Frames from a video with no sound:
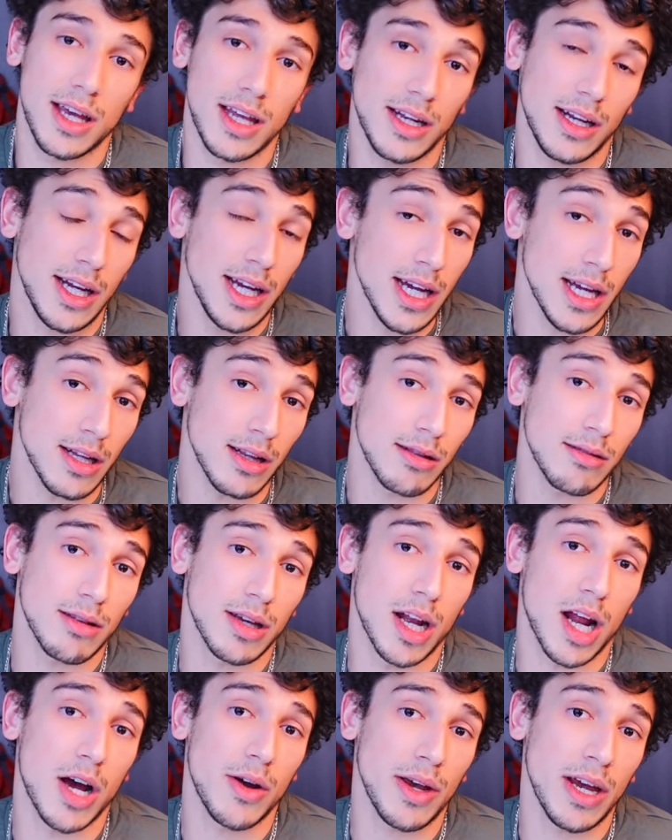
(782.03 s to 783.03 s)
and eat.
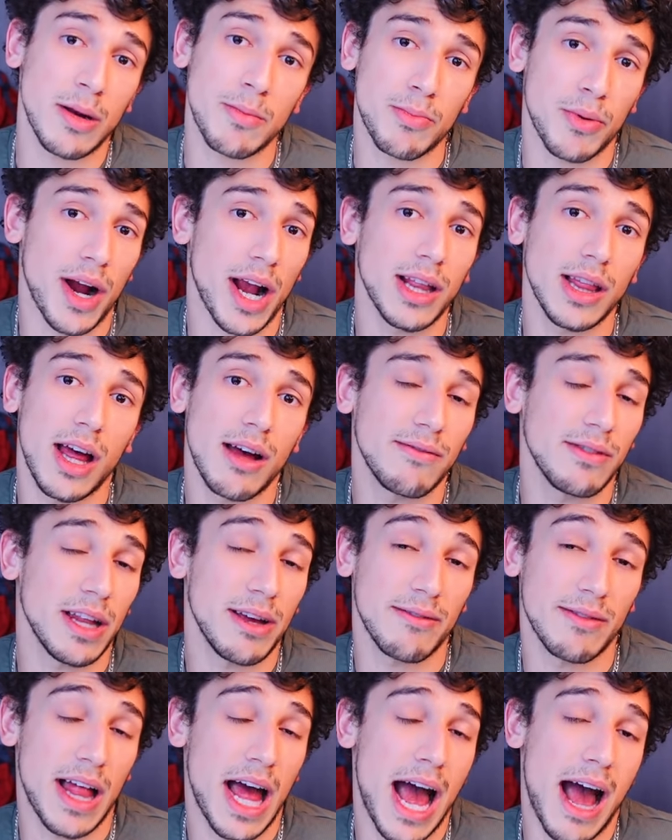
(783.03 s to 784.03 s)
You know, eat, pray, love,
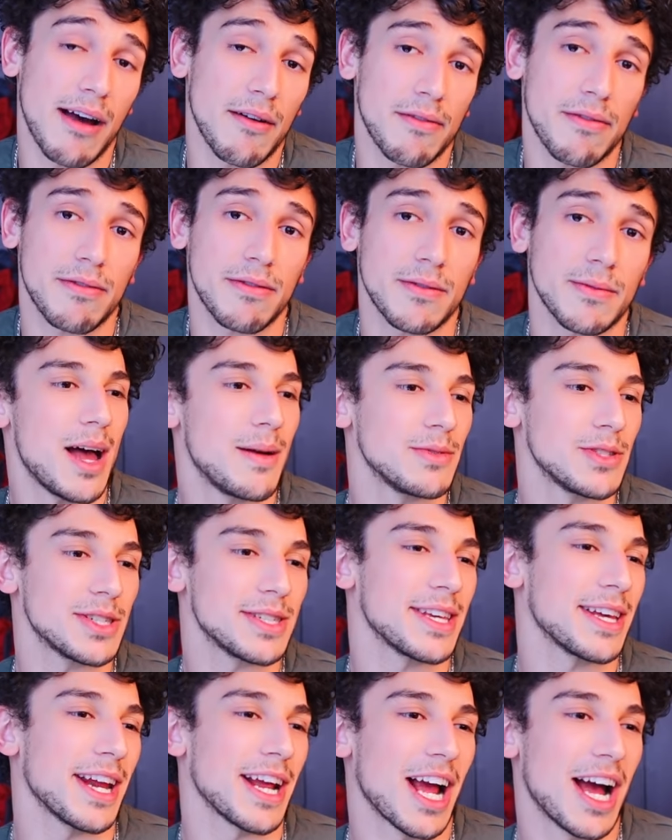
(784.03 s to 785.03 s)
live, laugh. I'm
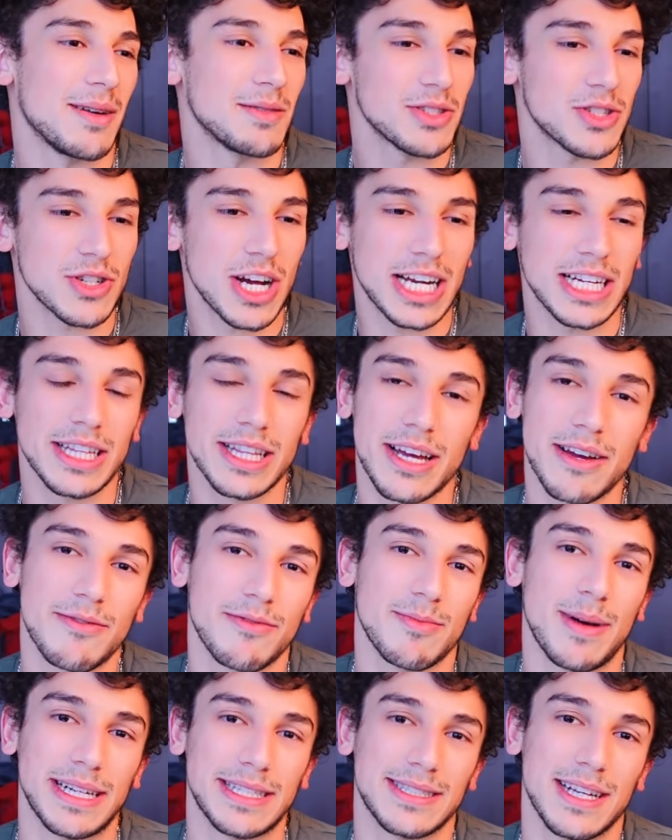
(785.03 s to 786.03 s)
just kidding. I'm just trying to
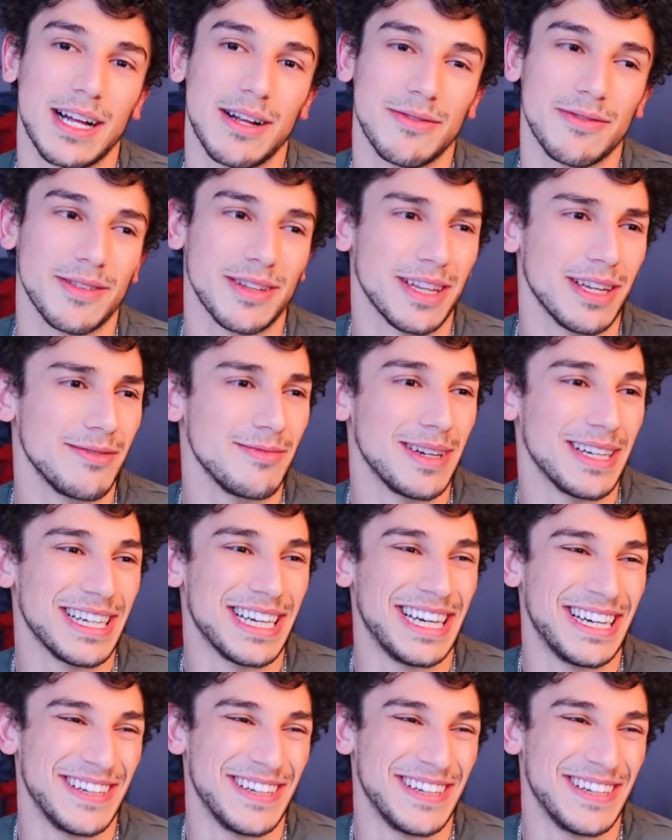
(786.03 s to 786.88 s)
live myself. Live my...